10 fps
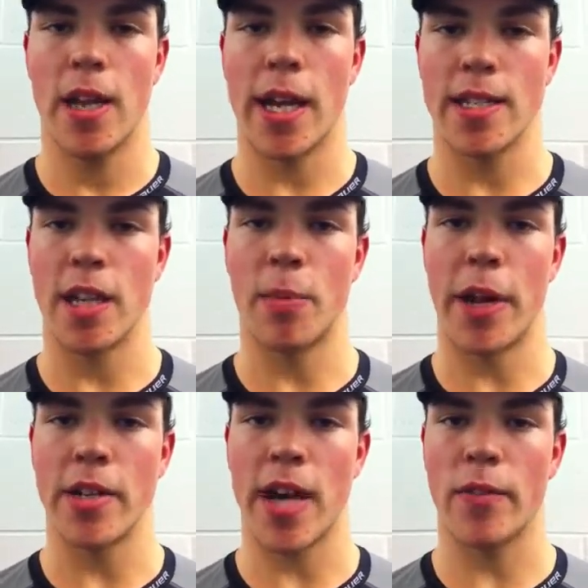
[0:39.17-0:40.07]
like I said, the
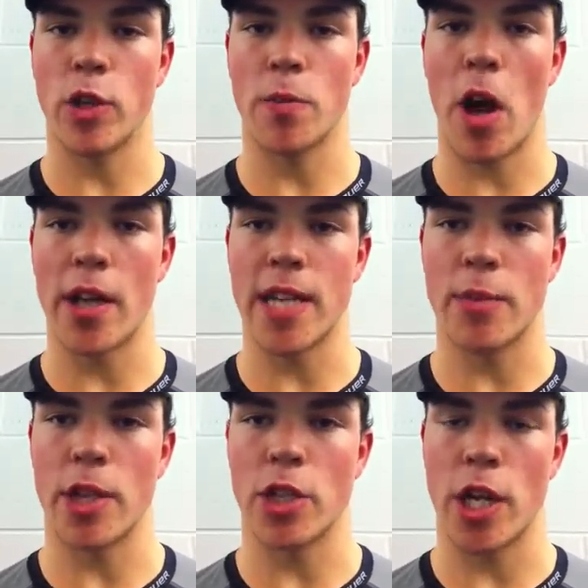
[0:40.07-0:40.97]
players have to respond because
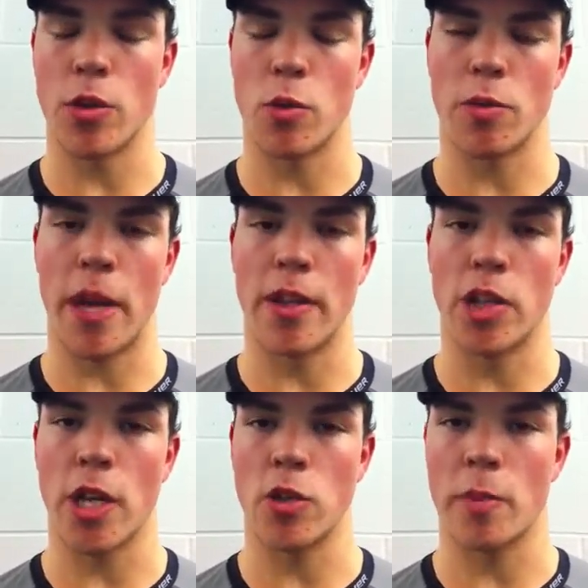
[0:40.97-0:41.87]
that's why the changes was made. The
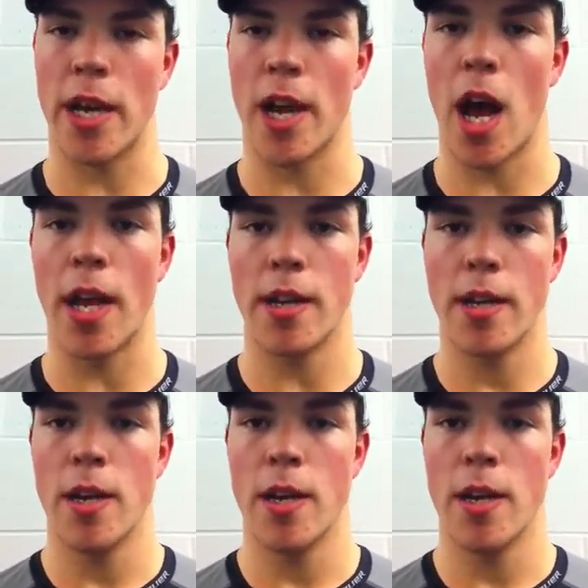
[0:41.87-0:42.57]
changes made not